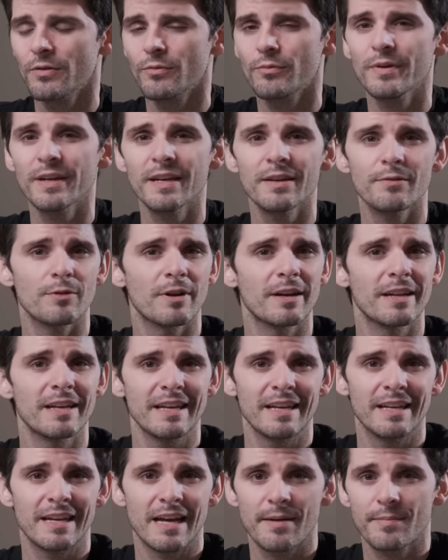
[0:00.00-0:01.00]
We can run it
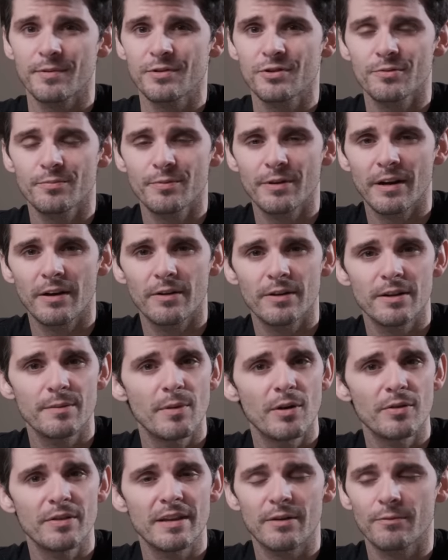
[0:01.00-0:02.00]
in aperture priority
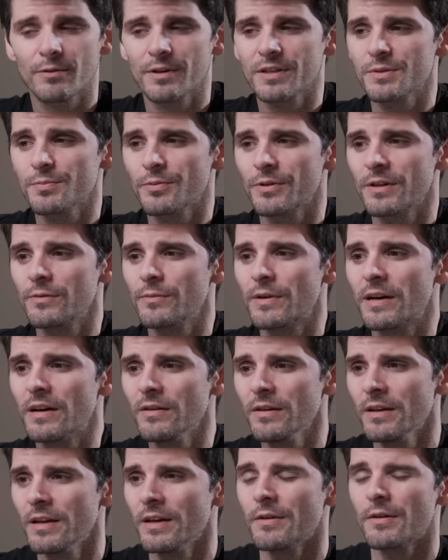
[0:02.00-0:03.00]
mode that runs pretty
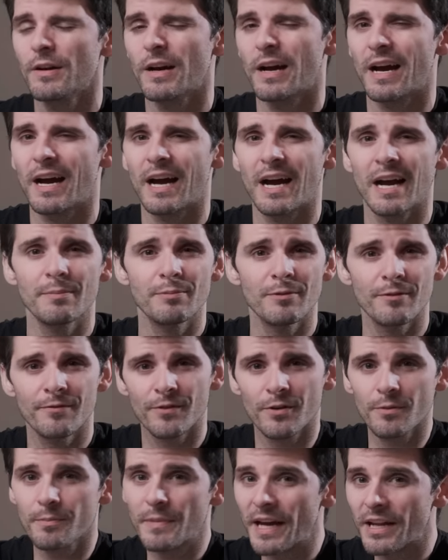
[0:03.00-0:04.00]
well I
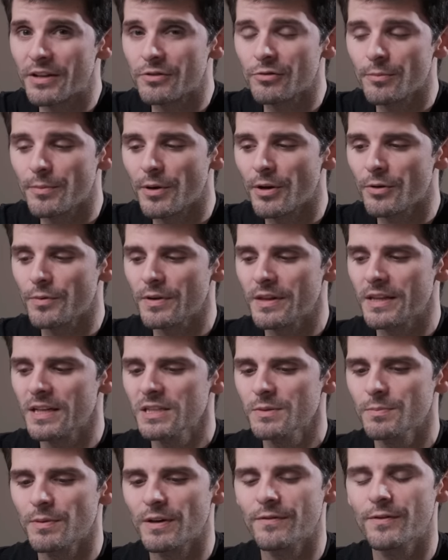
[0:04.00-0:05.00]
prefer manual mode with
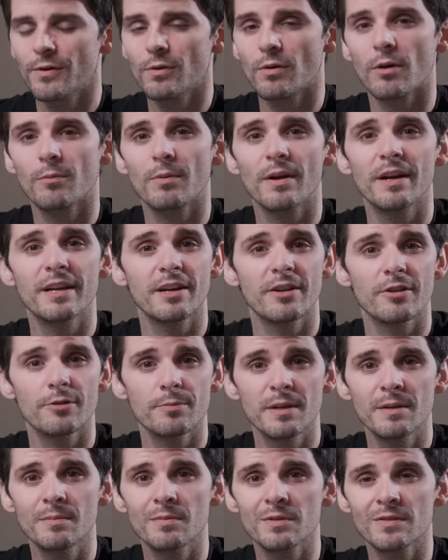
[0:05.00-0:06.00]
this, but if you are running other
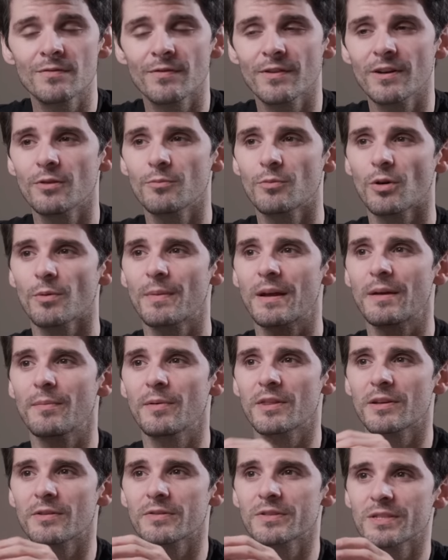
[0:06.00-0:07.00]
people's film or maybe
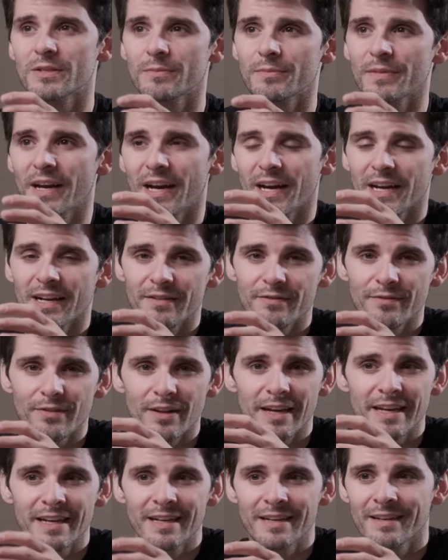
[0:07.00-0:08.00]
there's some kind of
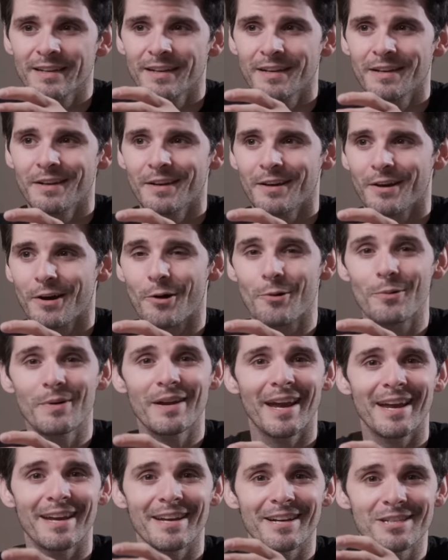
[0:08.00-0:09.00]
like
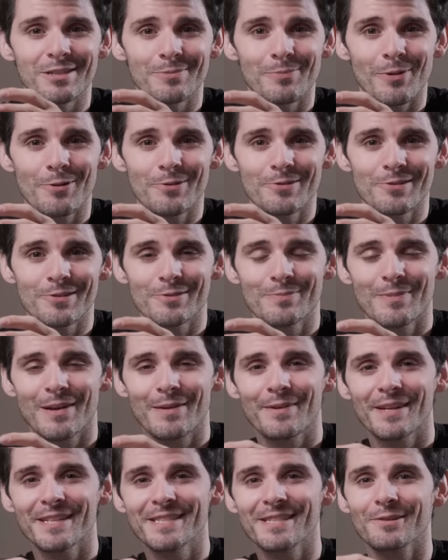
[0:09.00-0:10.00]
okay exposures,
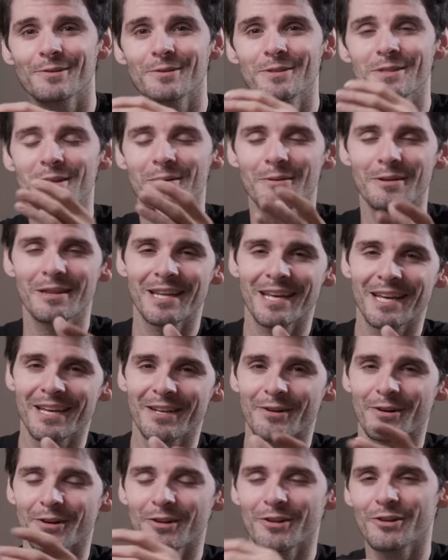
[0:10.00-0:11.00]
maybe it's a little too
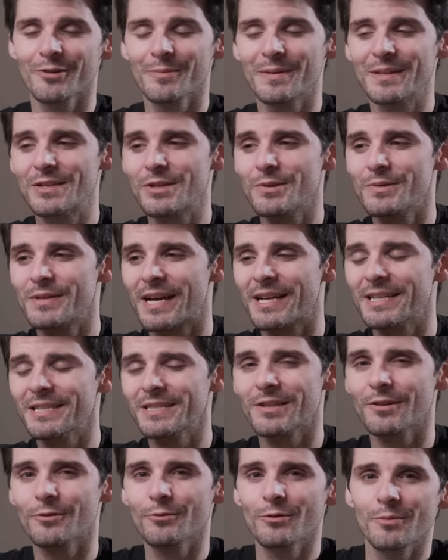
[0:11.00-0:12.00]
thin or a little bit too dense,
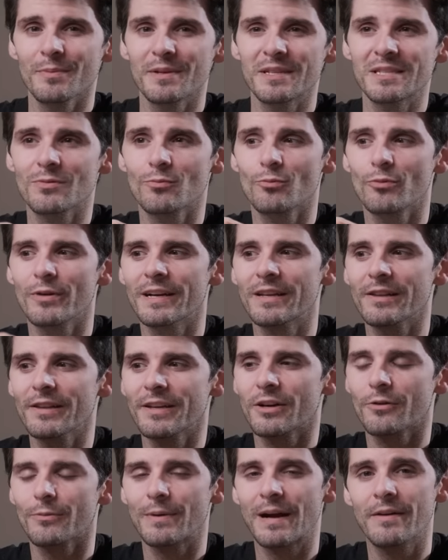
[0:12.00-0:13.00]
there will be some
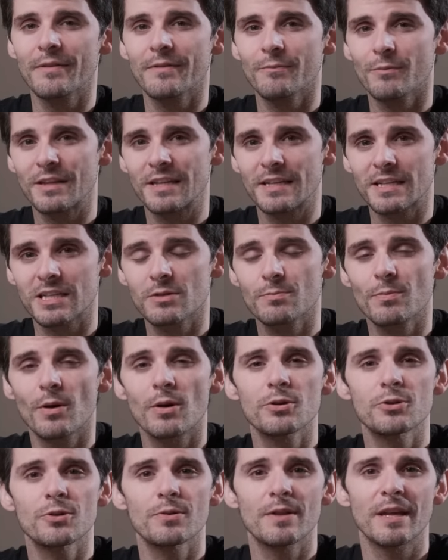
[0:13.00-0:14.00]
wiggling around with
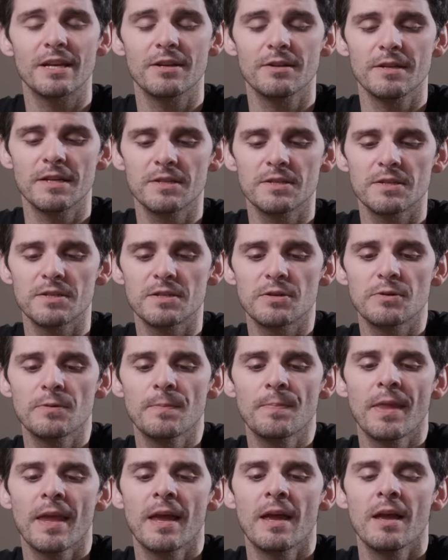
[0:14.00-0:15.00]
exposure that you need to do.
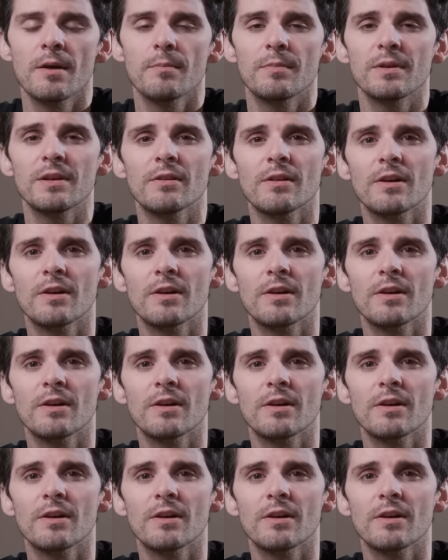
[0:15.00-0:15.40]
But you'll